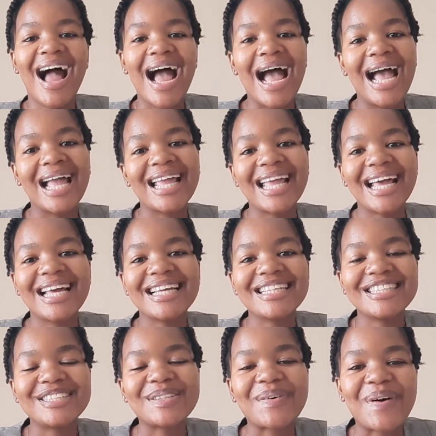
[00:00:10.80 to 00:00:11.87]
Hi
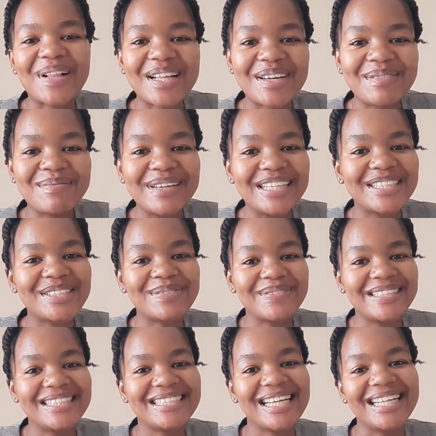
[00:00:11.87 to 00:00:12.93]
guys, welcome back to
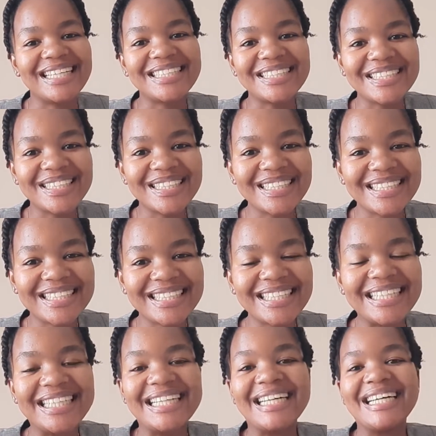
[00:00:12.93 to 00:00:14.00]
my channel.
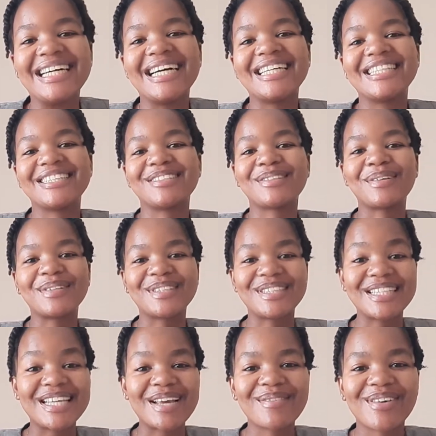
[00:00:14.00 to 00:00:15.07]
So
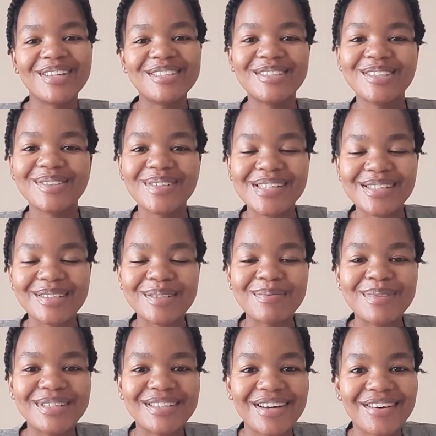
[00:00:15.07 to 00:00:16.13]
today I'm going to do a little
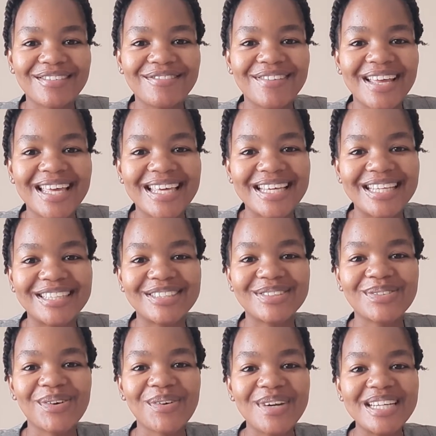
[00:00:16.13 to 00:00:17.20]
bit of a
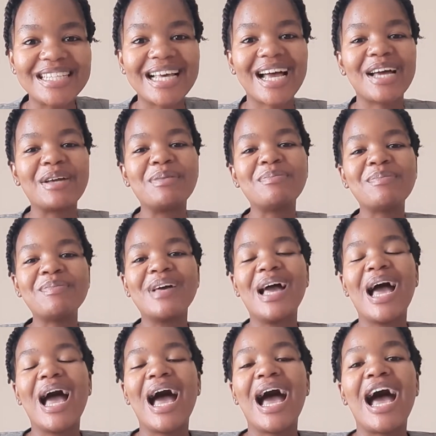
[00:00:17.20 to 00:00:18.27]
story time.
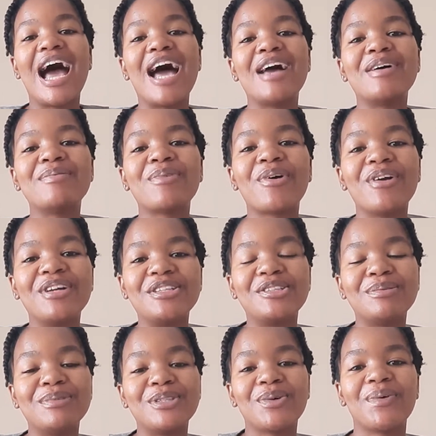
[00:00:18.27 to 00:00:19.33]
I'm going
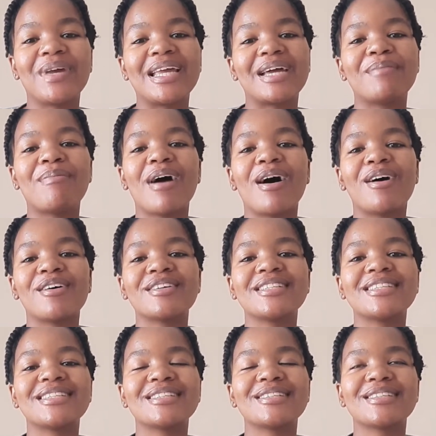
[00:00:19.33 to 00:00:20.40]
to be talking
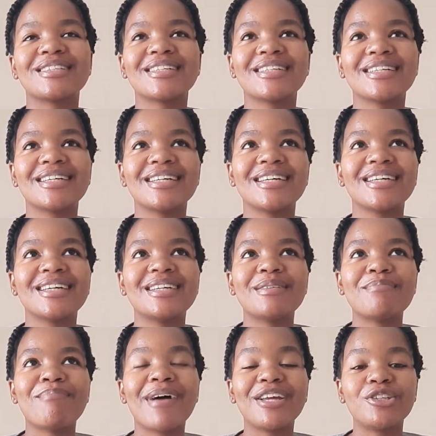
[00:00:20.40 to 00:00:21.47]
about
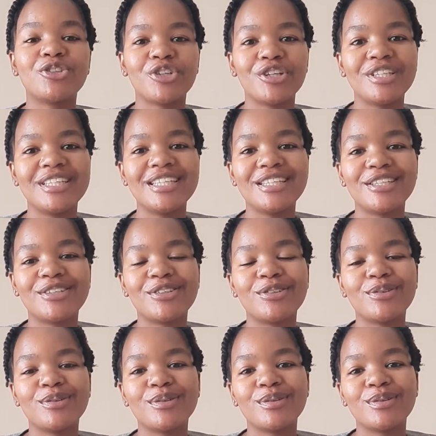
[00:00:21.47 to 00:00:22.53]
my journey
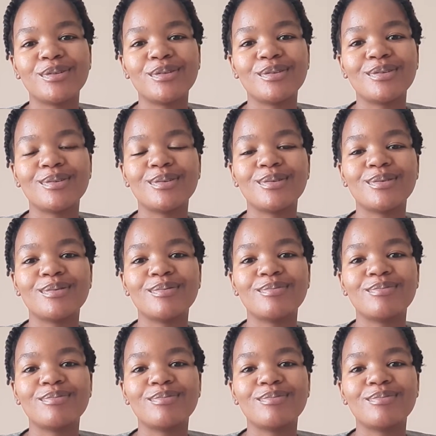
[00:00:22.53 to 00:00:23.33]
to